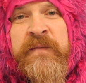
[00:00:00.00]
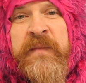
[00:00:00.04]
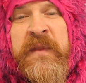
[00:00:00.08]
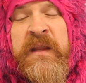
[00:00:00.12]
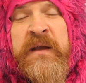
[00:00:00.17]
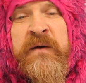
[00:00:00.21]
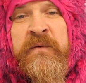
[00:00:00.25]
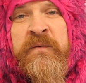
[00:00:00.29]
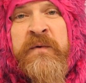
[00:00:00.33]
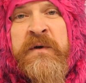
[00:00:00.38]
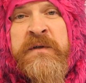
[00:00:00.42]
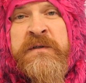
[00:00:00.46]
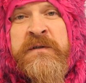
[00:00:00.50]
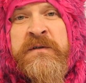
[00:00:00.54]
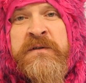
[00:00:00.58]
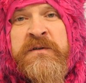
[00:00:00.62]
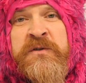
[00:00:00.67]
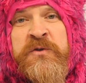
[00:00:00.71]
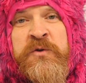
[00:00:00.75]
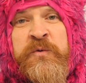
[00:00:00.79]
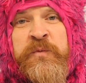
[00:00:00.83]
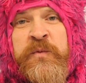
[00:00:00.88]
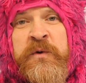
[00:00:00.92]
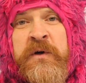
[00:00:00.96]
that wasn't
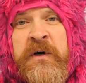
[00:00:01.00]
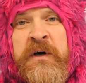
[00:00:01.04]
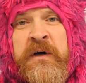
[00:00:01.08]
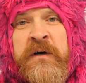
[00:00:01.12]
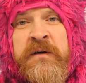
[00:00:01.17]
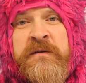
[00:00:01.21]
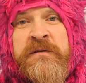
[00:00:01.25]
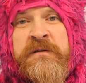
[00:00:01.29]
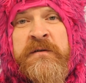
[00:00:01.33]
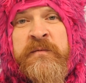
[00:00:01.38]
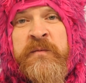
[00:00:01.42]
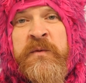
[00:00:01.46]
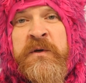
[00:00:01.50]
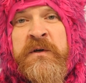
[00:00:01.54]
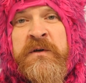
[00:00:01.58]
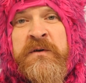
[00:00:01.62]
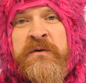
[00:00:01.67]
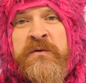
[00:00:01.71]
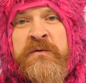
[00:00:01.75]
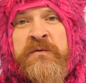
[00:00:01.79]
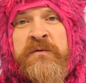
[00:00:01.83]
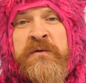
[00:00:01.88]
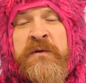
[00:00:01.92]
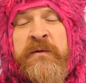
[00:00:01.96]
super awesome and
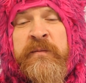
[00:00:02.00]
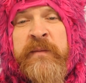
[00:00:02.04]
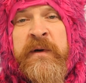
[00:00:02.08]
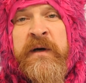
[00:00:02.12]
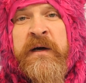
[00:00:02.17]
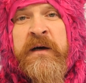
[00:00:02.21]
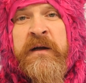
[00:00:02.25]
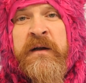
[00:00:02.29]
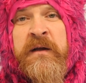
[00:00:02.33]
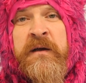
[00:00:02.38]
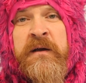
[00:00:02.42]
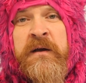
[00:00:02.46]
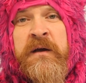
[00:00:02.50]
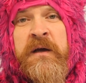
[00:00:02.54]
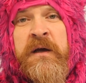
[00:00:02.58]
cool about it.